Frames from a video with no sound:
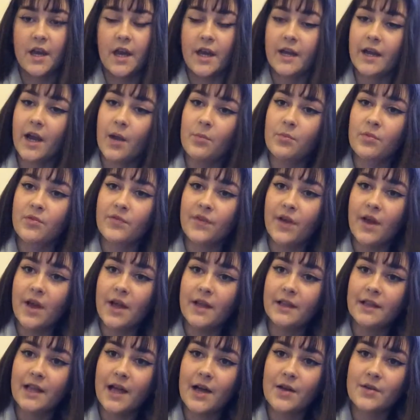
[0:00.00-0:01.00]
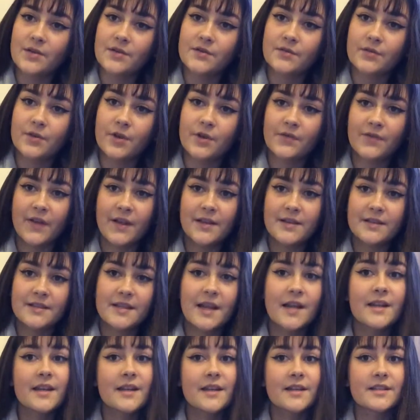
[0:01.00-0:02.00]
a camera that allows for advanced
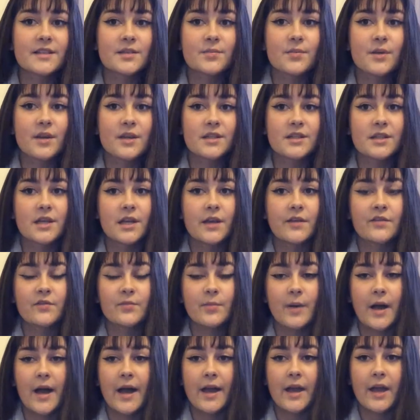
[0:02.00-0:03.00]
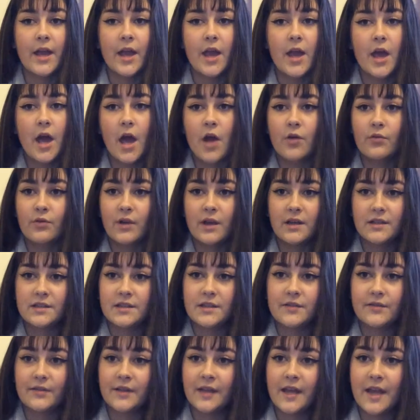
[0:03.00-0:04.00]
techniques to be achieved by a
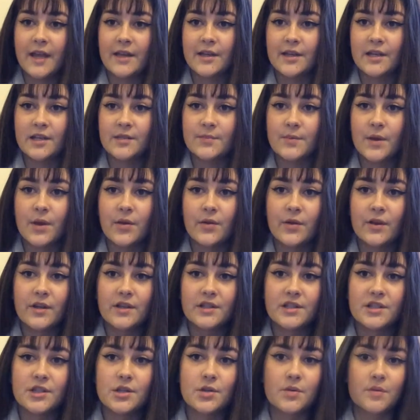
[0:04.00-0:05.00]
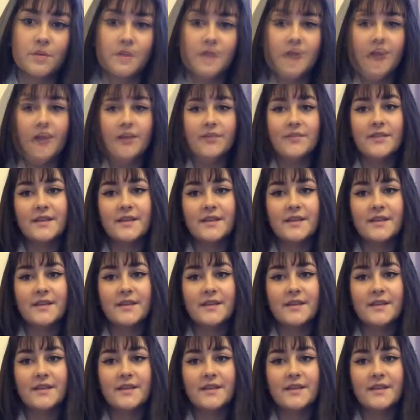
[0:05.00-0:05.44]
relatively inexperienced user.